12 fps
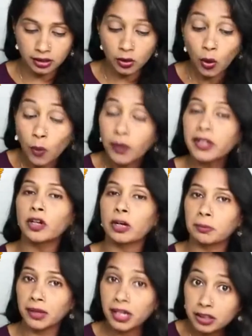lower your
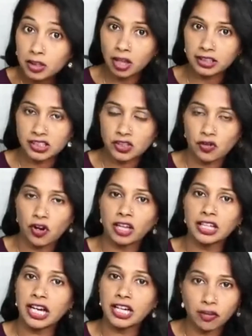blood cholesterol,
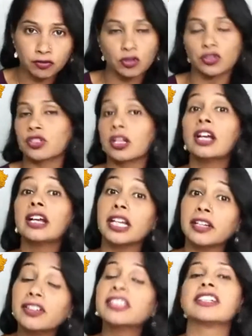and of course
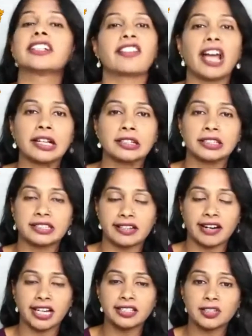even the
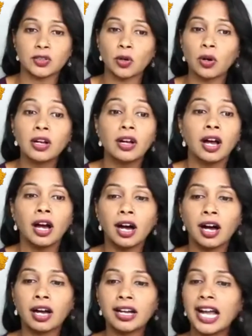triglycerides. So
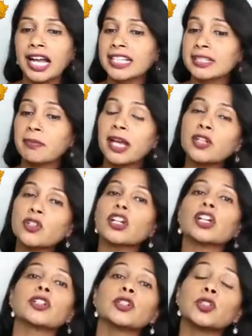guys, make
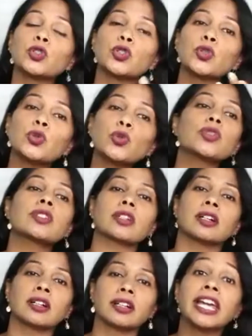sure you use
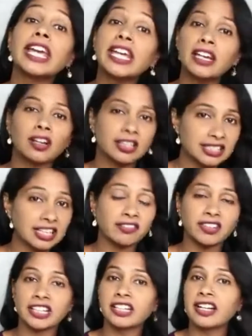hing or
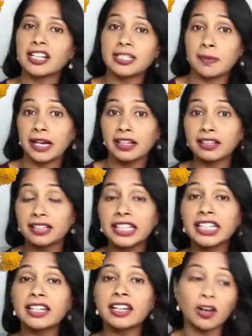asafoetida
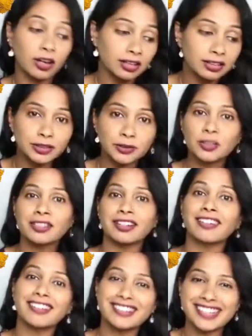sparingly, or
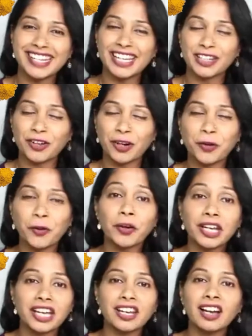generously in your
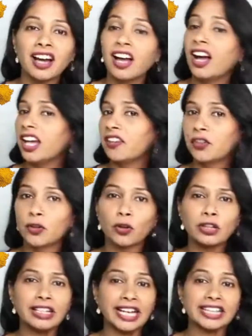cooking. If you
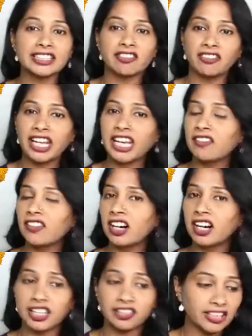don't like the
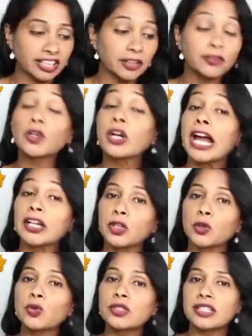flavor, if you can't
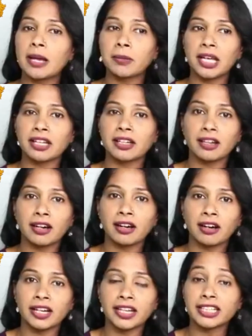use them in
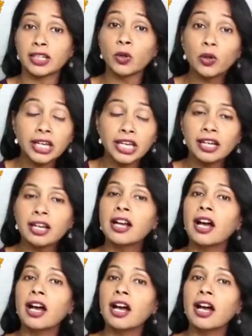the cooking,